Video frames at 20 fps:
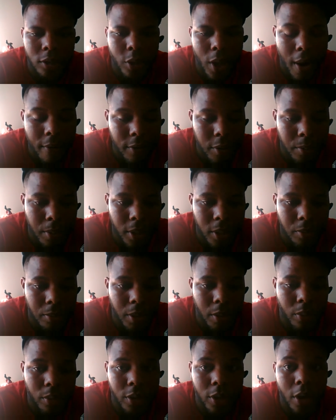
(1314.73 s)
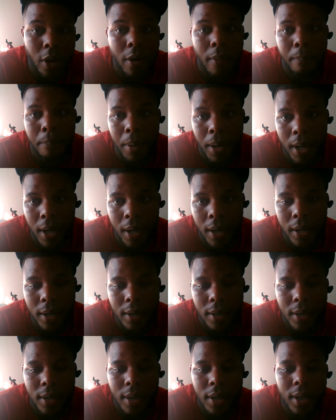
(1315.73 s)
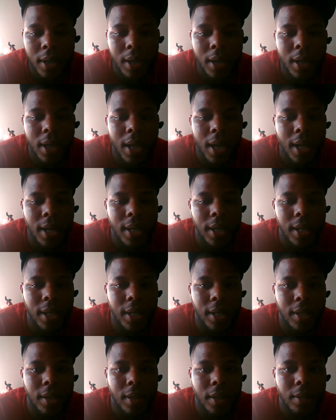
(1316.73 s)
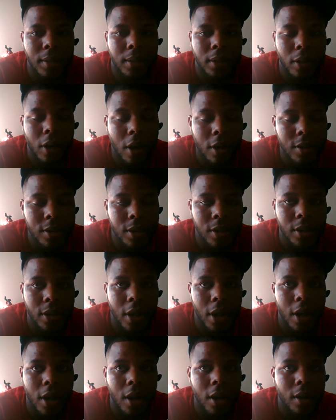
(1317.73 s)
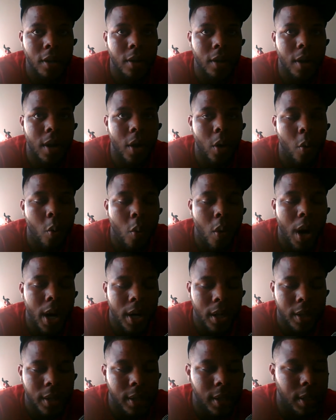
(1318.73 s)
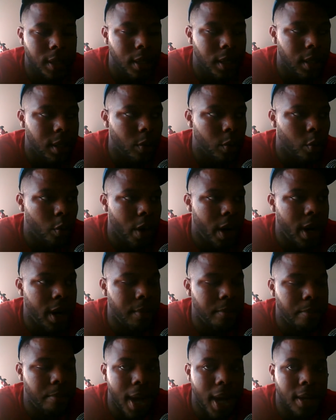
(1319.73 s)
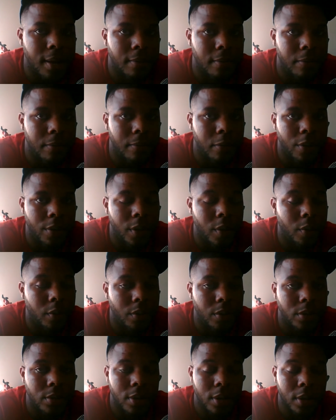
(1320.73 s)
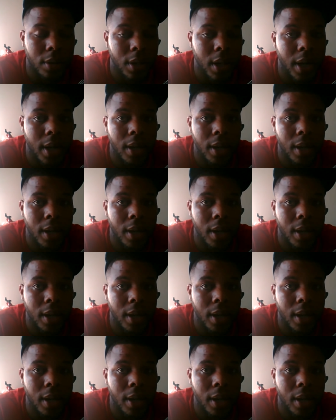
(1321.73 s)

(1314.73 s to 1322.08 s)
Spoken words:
Travis Benjamin returned a punt, and he lost a yard while he ran back and forth and took